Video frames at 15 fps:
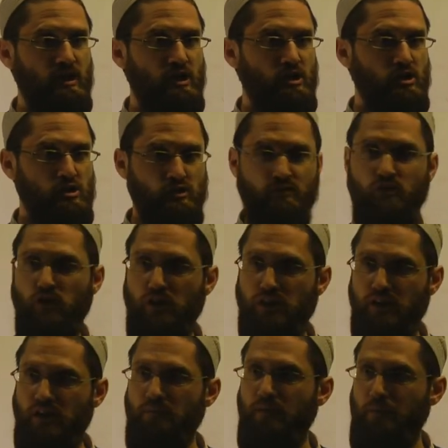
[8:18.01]
Because you've got to
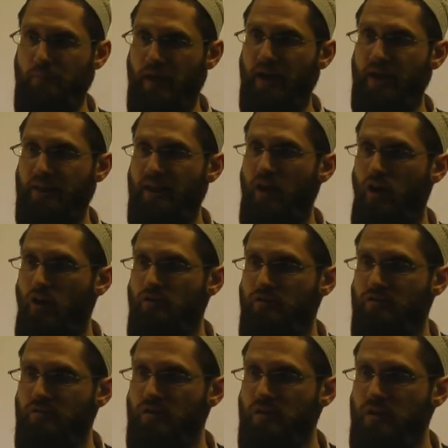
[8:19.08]
think about paying that off.